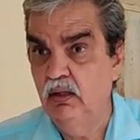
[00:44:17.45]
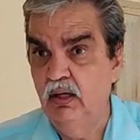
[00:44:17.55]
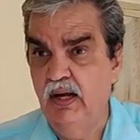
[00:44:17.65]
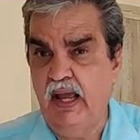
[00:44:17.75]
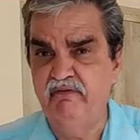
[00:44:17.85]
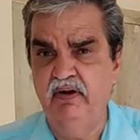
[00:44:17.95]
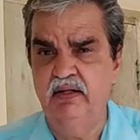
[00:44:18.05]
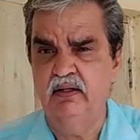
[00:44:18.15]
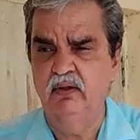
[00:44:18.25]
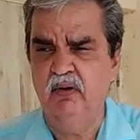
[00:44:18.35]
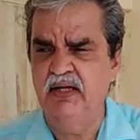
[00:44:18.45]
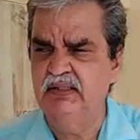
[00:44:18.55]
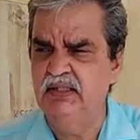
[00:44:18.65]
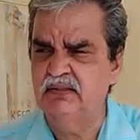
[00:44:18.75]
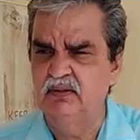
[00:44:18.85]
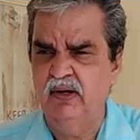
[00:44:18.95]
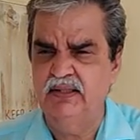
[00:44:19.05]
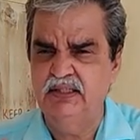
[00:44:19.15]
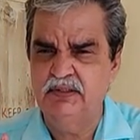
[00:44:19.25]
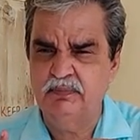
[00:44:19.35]
And I felt, look at
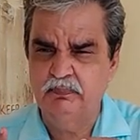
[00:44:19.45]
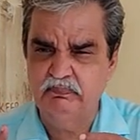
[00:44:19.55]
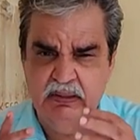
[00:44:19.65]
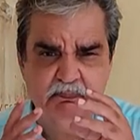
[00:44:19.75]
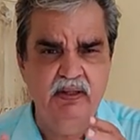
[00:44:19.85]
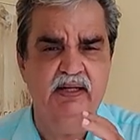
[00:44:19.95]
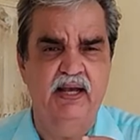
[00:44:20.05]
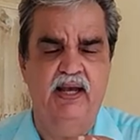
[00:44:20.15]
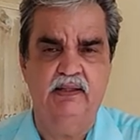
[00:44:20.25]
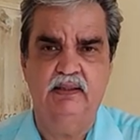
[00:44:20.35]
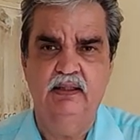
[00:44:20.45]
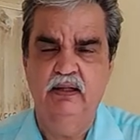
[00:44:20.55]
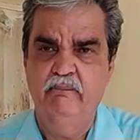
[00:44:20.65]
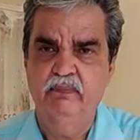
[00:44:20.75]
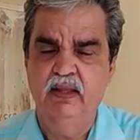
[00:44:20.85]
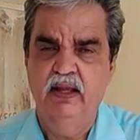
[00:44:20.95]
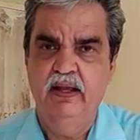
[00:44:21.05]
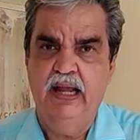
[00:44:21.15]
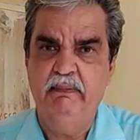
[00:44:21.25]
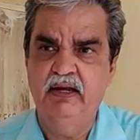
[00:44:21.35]
these people here.
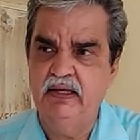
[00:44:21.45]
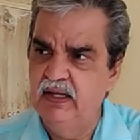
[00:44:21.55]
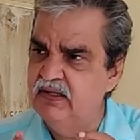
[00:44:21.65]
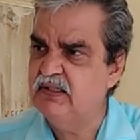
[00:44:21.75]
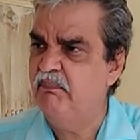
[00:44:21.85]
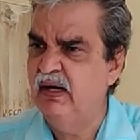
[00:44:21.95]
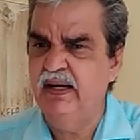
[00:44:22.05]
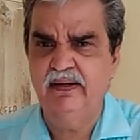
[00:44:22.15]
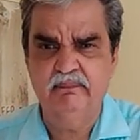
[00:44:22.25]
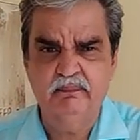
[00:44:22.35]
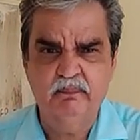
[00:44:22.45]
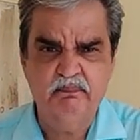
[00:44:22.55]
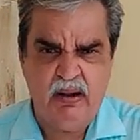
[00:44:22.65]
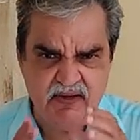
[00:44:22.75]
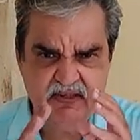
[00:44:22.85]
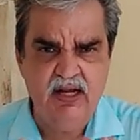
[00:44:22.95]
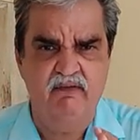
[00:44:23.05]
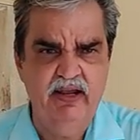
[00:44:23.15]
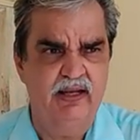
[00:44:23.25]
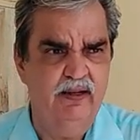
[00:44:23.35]
I mean, here is somebody passing
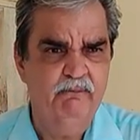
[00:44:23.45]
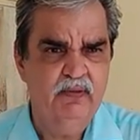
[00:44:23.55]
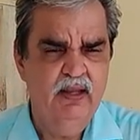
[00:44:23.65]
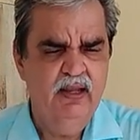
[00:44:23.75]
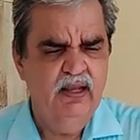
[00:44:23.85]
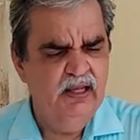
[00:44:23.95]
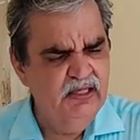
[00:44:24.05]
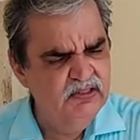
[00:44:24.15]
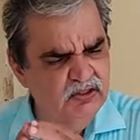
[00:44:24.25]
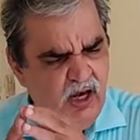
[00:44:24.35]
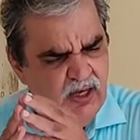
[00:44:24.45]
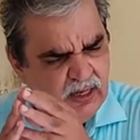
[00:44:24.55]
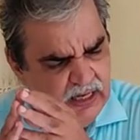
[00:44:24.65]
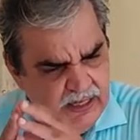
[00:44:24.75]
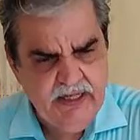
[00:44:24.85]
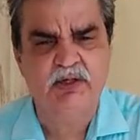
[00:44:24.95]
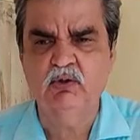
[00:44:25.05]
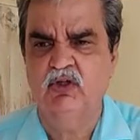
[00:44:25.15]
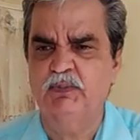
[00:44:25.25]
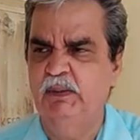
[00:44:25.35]
away. He is not related to
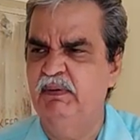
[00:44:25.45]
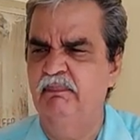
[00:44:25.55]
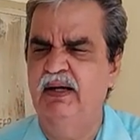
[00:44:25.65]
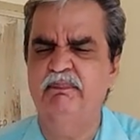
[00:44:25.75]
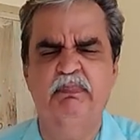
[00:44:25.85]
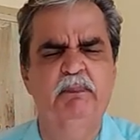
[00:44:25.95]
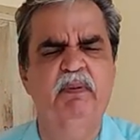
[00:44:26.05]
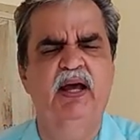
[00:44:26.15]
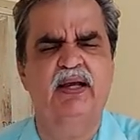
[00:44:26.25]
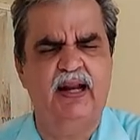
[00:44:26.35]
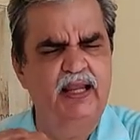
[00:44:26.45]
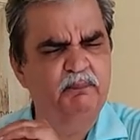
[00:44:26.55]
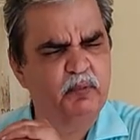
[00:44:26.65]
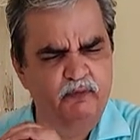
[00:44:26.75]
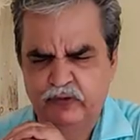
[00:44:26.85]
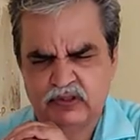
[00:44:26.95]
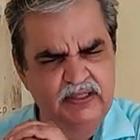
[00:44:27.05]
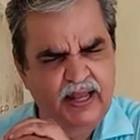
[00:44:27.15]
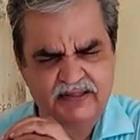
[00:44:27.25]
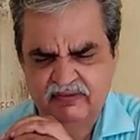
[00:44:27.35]
those people, but people are crying
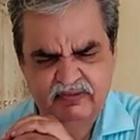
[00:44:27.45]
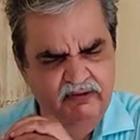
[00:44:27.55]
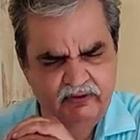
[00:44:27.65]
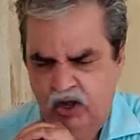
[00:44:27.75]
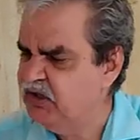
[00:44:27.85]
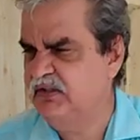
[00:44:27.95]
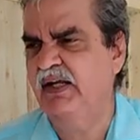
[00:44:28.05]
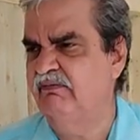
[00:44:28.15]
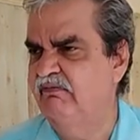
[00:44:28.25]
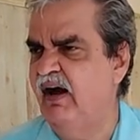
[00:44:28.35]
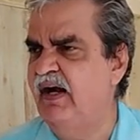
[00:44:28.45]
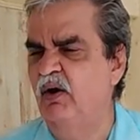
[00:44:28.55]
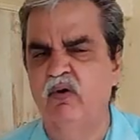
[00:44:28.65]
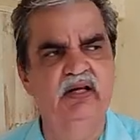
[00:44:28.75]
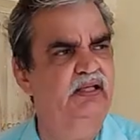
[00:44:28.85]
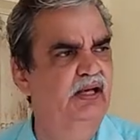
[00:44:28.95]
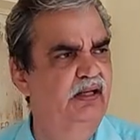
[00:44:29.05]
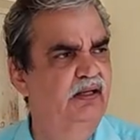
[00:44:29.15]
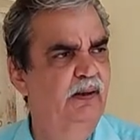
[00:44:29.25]
profusely as if they have lost their one and only here.